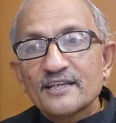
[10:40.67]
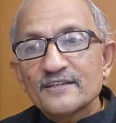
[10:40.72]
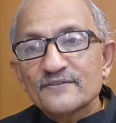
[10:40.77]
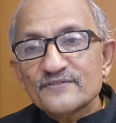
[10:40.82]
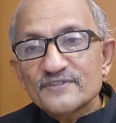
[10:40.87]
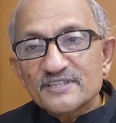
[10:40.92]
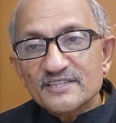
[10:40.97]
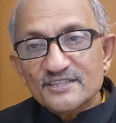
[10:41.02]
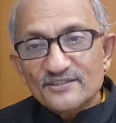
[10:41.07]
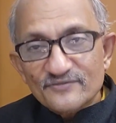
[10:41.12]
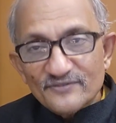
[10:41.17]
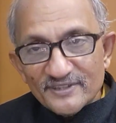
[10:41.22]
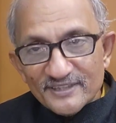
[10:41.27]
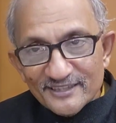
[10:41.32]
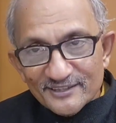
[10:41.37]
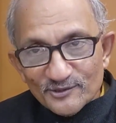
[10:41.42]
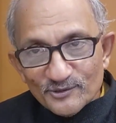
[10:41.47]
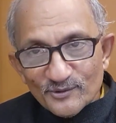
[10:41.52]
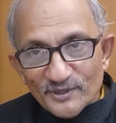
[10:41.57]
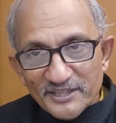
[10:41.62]
If she is
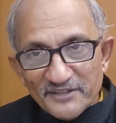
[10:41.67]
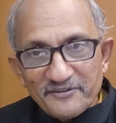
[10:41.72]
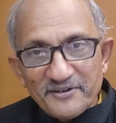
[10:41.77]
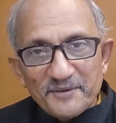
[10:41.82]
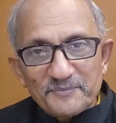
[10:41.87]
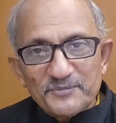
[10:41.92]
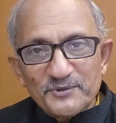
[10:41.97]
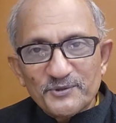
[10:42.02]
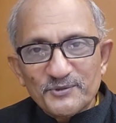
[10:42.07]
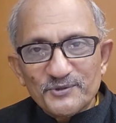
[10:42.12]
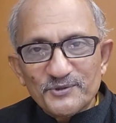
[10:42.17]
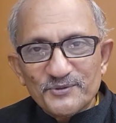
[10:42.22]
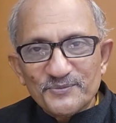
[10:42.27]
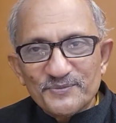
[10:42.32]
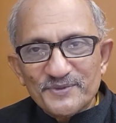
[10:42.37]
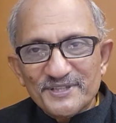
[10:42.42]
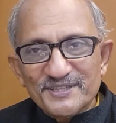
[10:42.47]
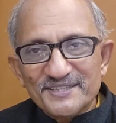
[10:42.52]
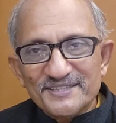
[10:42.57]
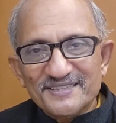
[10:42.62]
willing to give up 2
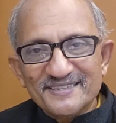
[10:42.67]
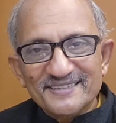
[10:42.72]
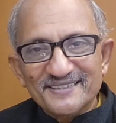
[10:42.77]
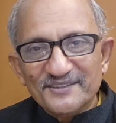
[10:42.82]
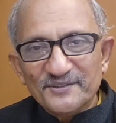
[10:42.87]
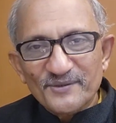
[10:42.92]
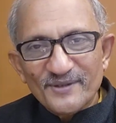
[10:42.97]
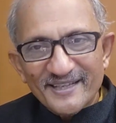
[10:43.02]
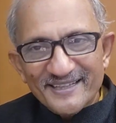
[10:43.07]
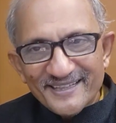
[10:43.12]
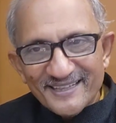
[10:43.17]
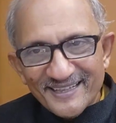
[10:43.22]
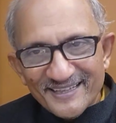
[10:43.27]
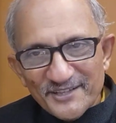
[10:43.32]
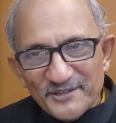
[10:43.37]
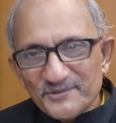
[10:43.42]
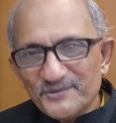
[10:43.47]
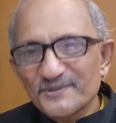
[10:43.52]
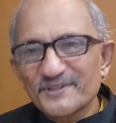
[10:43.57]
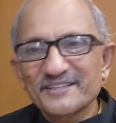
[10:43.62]
rupees, why
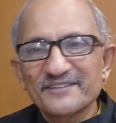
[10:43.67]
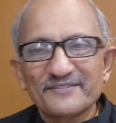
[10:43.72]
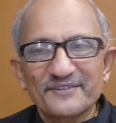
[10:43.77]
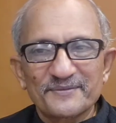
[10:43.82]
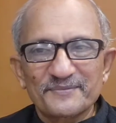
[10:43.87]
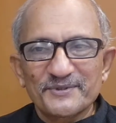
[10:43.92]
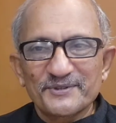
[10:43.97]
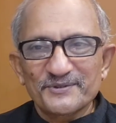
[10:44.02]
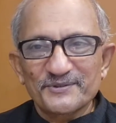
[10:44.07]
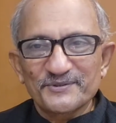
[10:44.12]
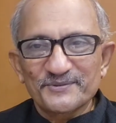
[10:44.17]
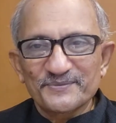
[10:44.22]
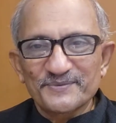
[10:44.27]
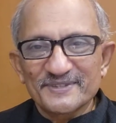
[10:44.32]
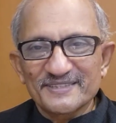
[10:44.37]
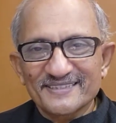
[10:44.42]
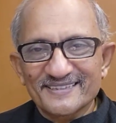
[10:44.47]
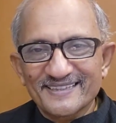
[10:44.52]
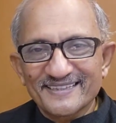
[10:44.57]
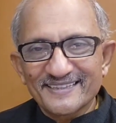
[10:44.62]
can't you give up 2
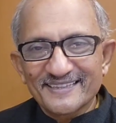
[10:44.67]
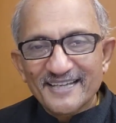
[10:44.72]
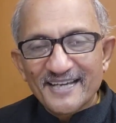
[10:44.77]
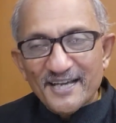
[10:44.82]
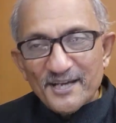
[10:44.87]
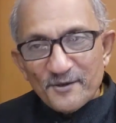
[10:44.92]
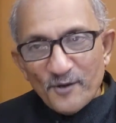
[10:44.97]
rupees, right?